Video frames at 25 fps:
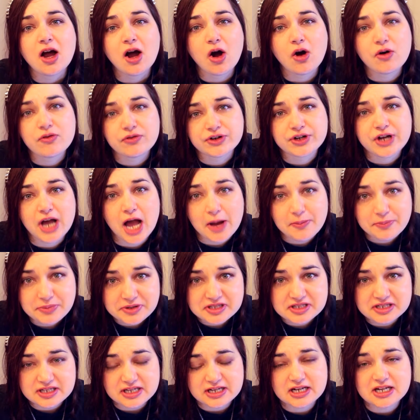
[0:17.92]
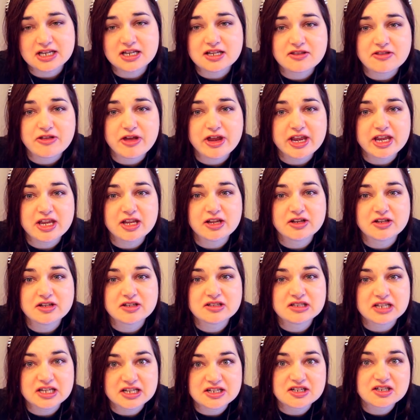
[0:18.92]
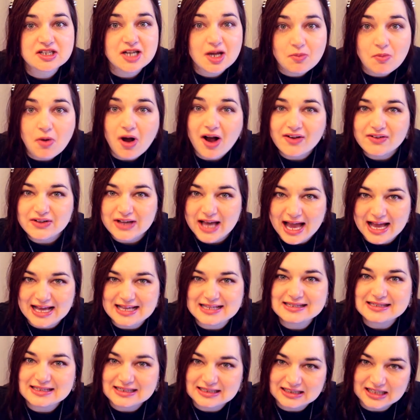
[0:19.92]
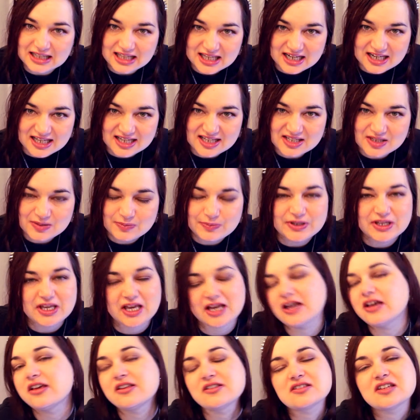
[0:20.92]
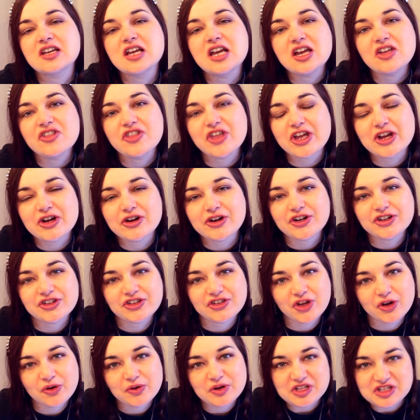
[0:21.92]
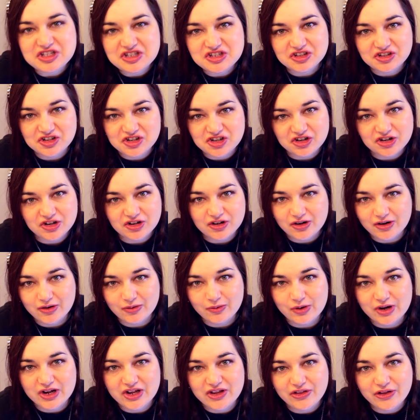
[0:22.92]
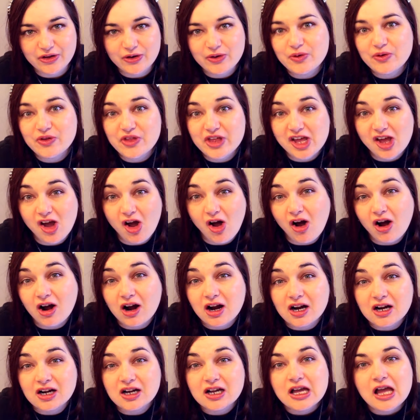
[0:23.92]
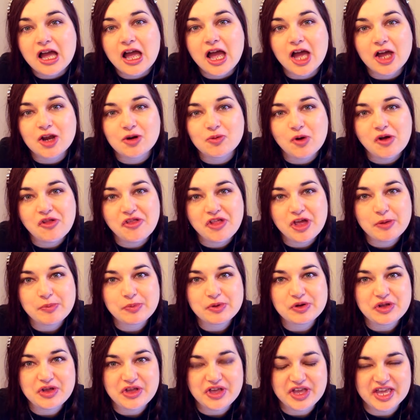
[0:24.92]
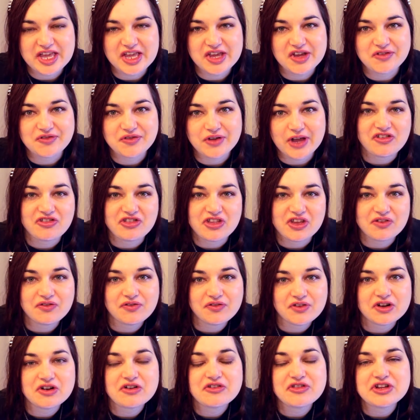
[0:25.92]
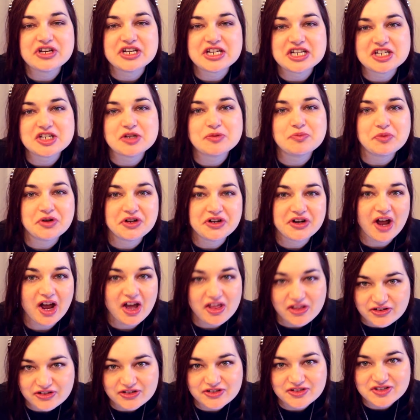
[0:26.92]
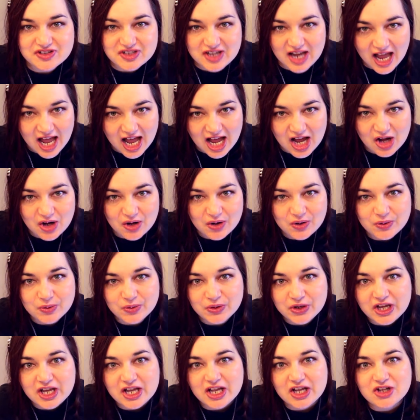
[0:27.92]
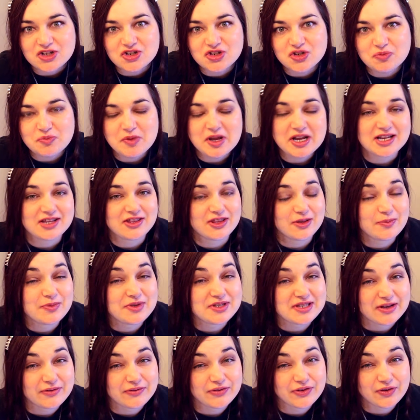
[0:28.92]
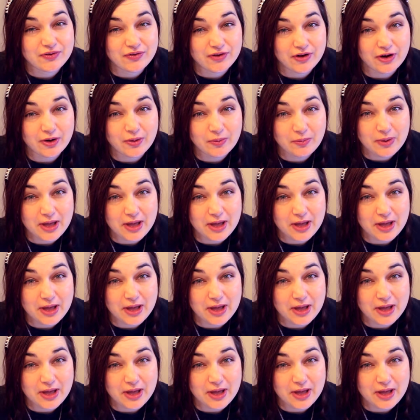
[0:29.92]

overcompensating, they tend to come off as elitist because they are so insecure with who they are and what they believe that they feel the need to put others down to make themselves feel